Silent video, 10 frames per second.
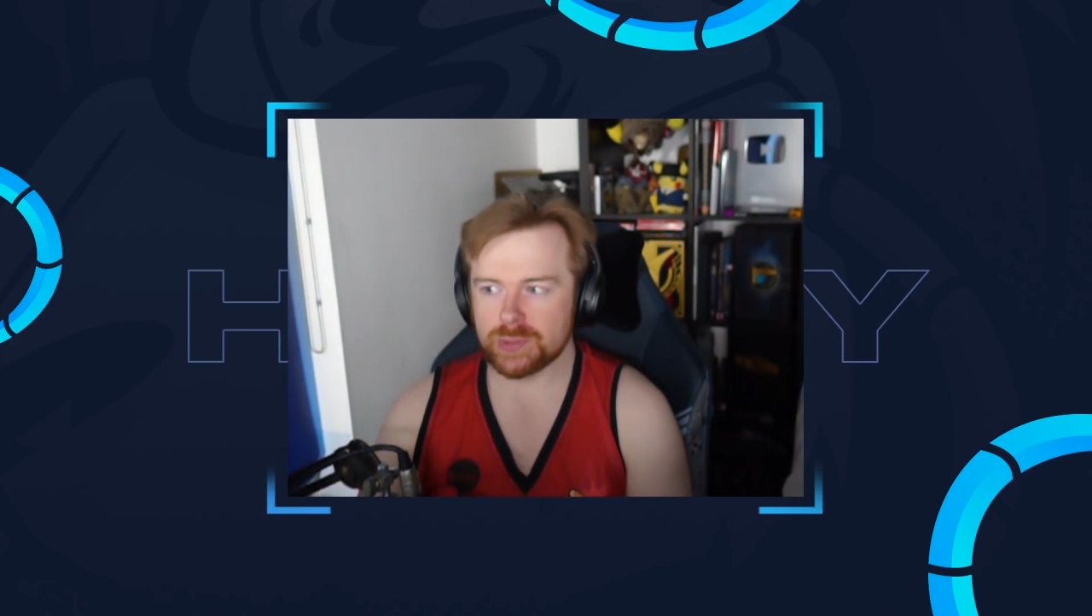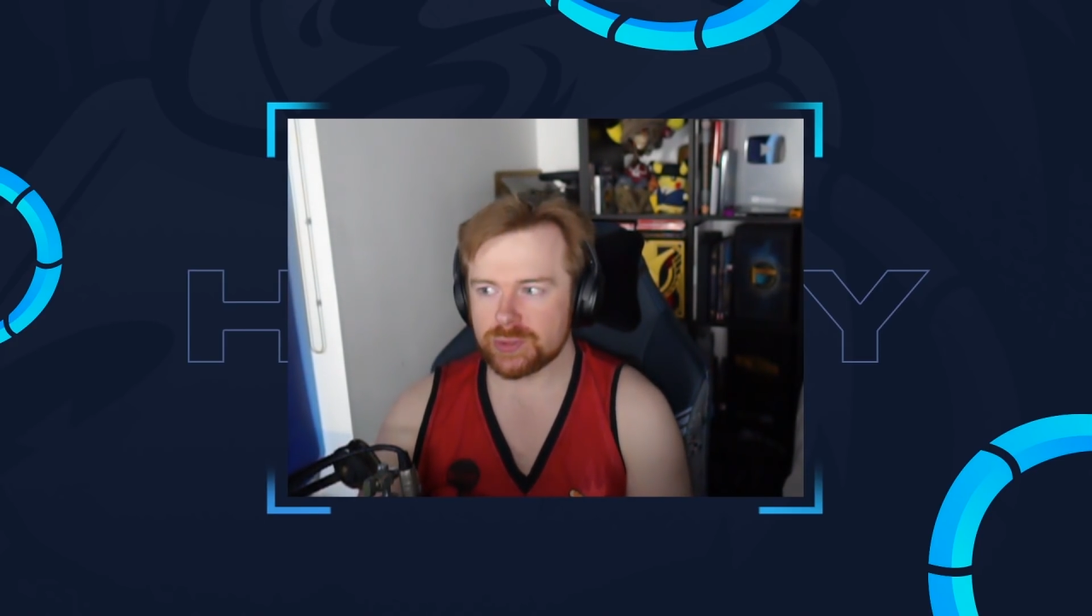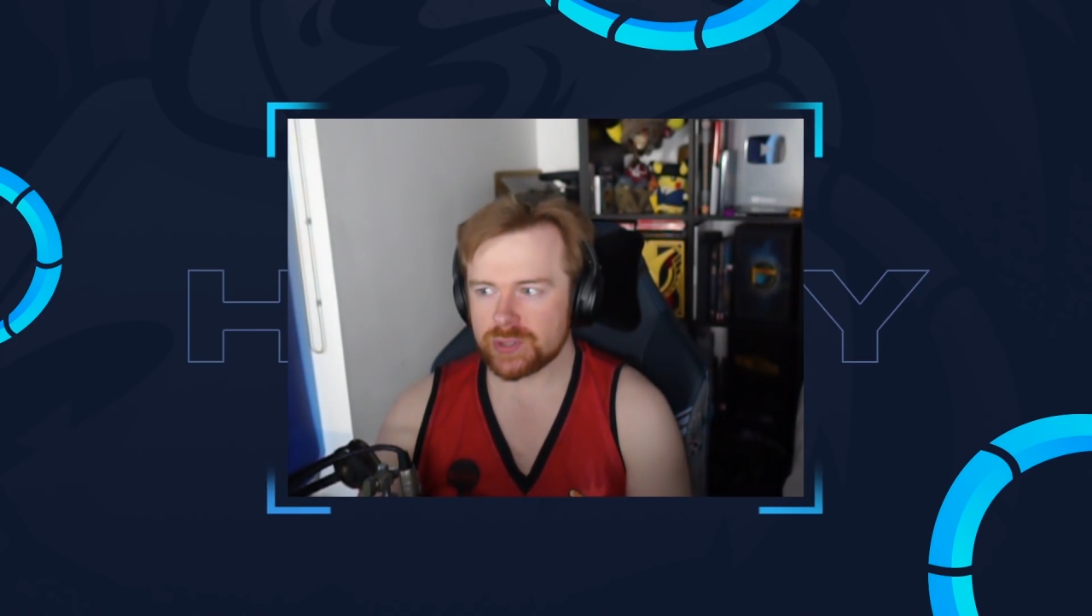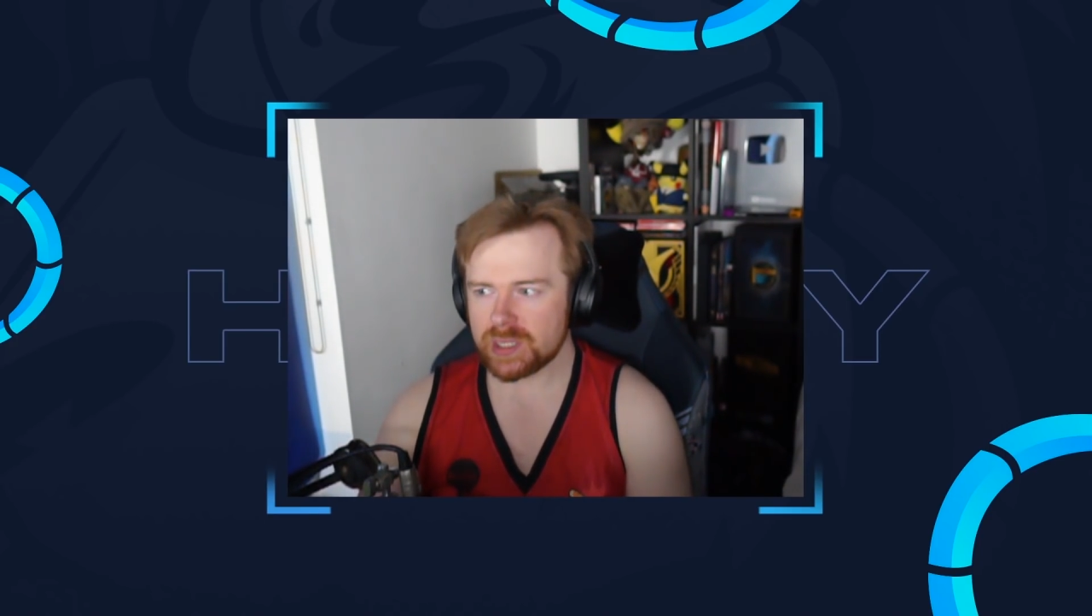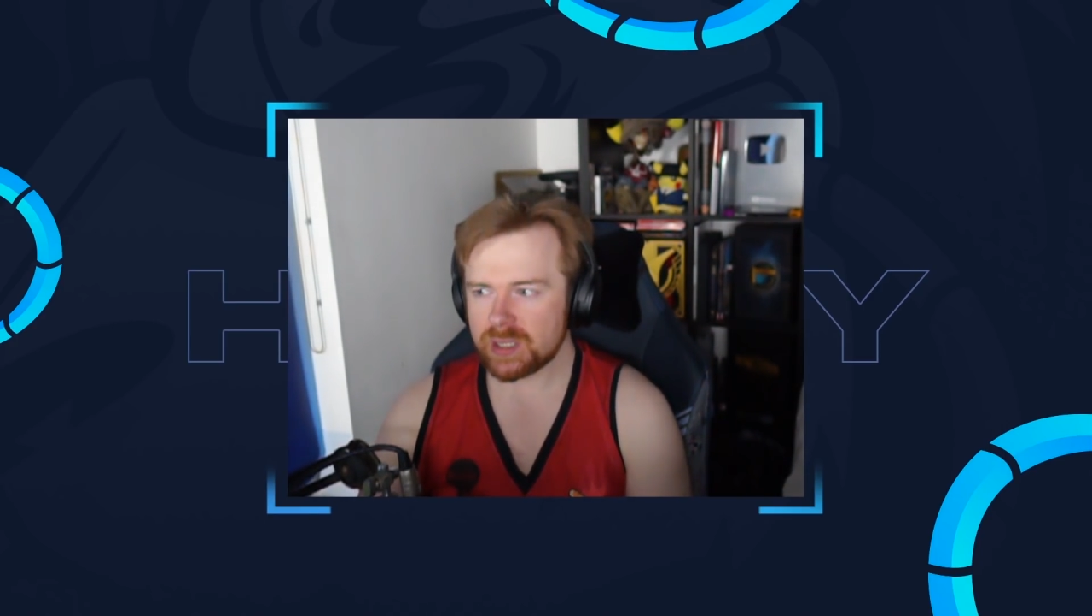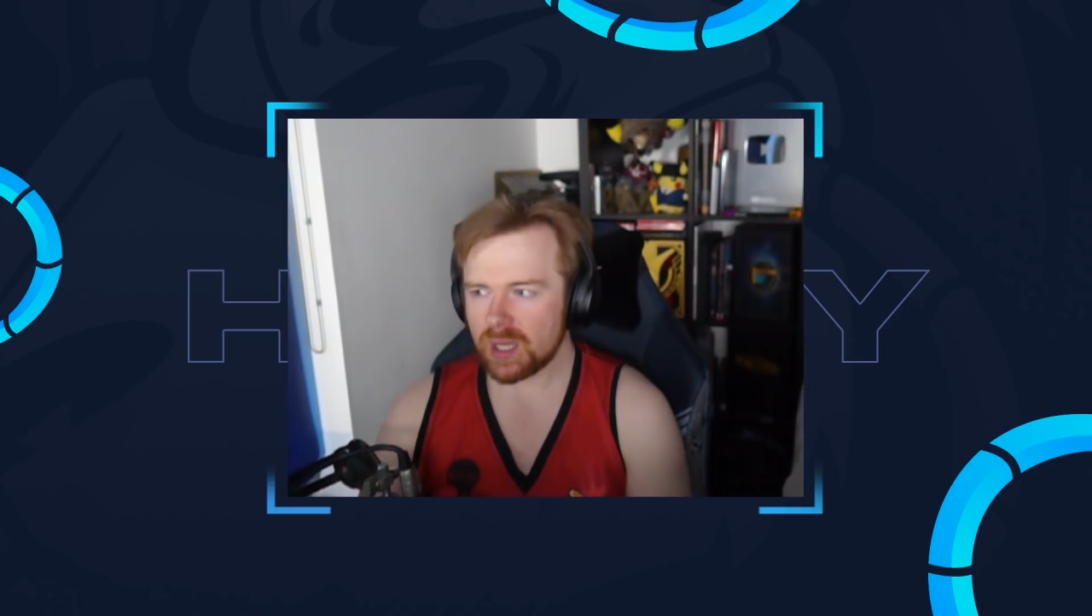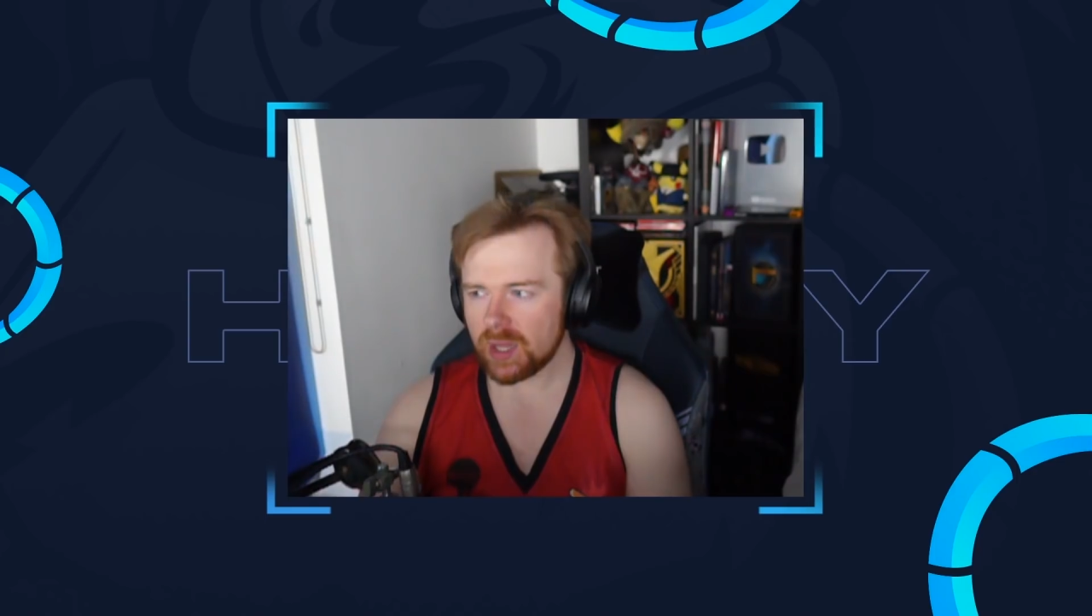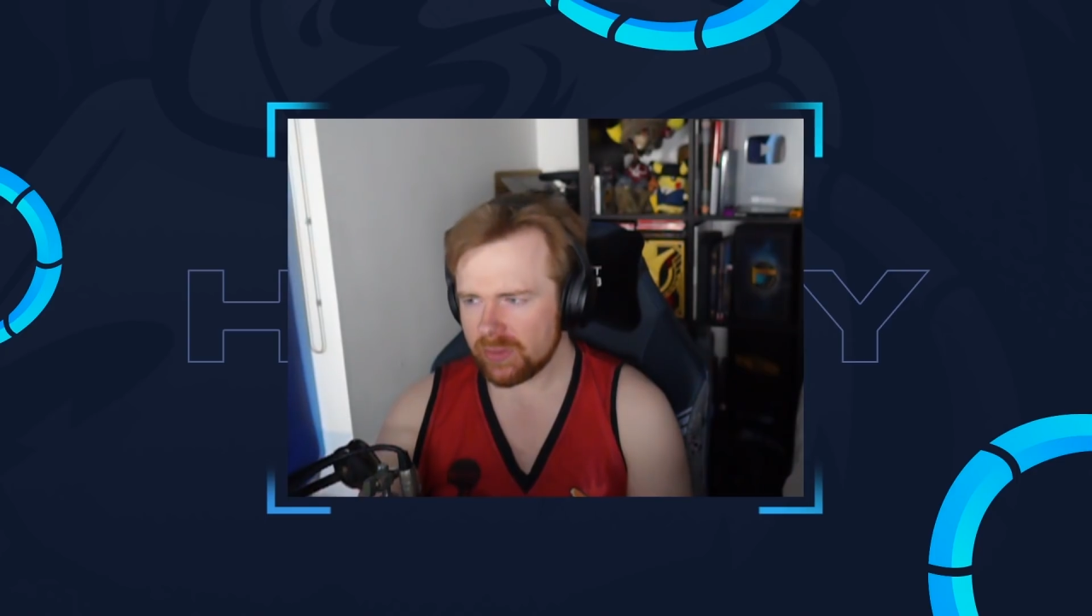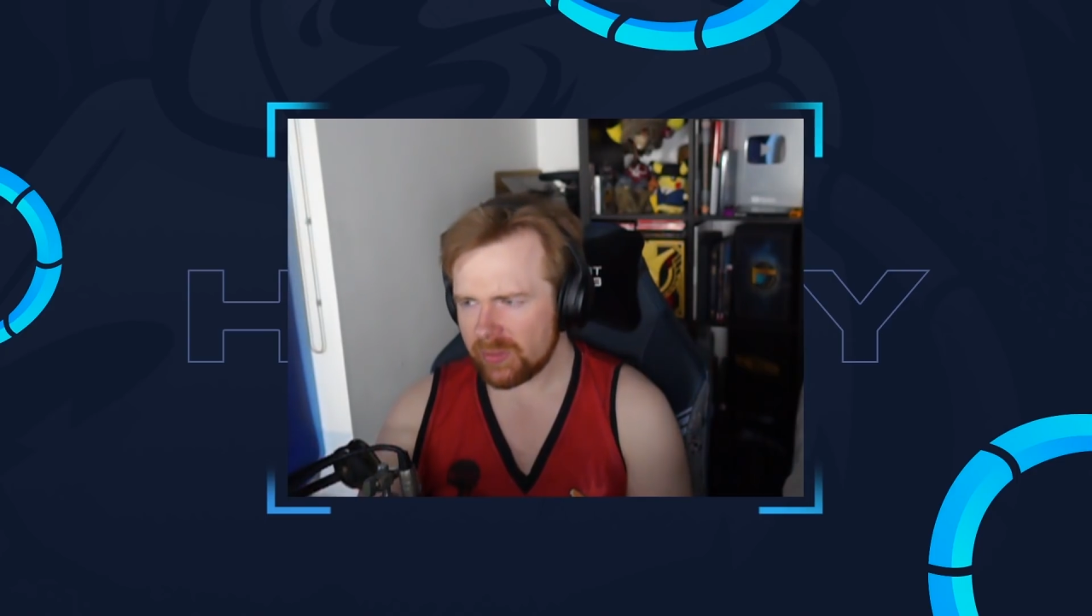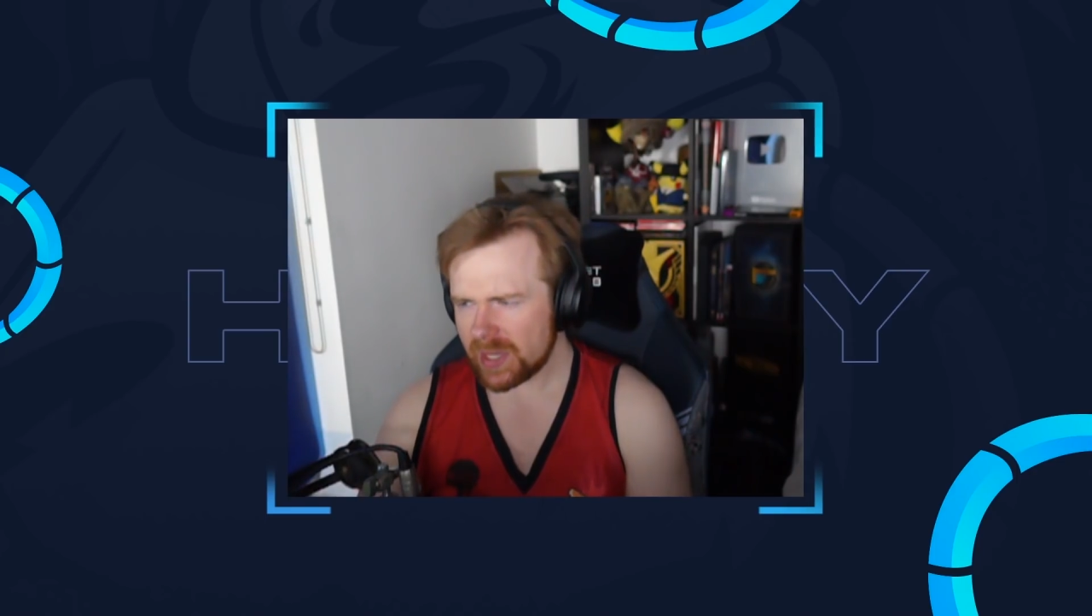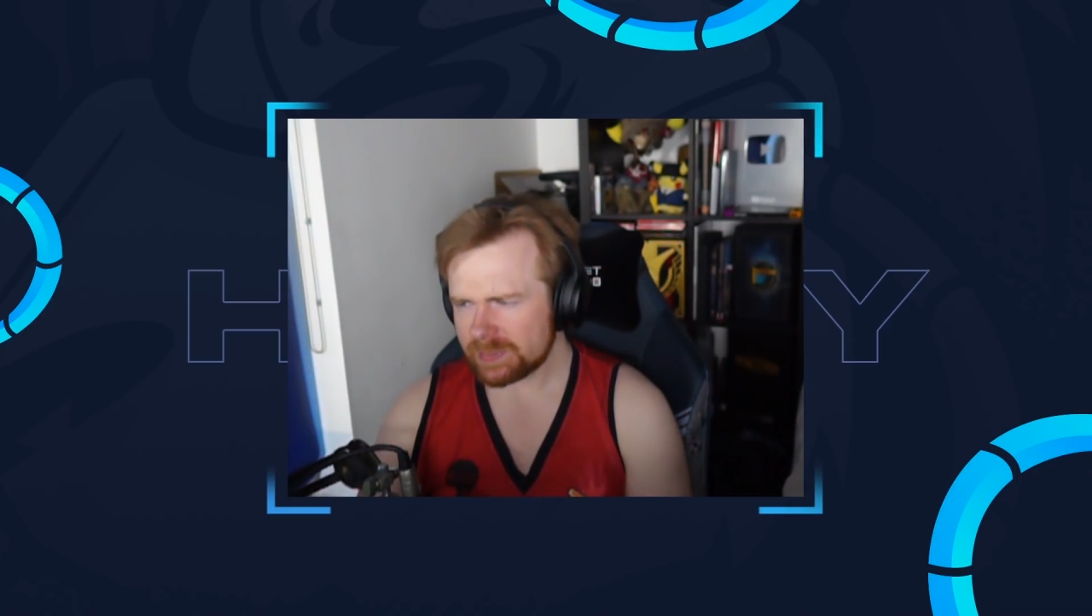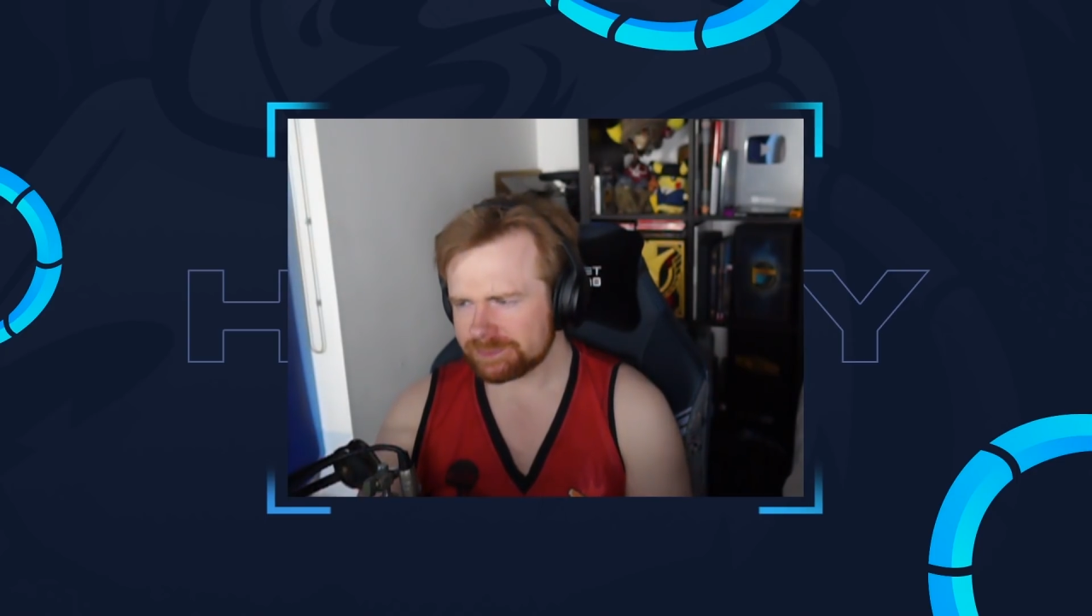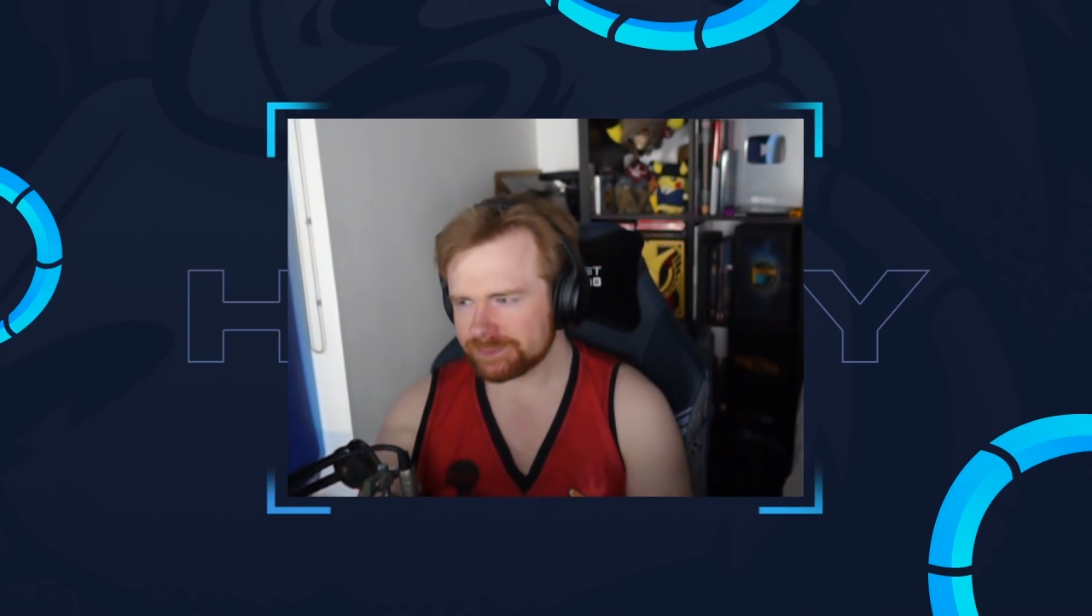interested. Other than that,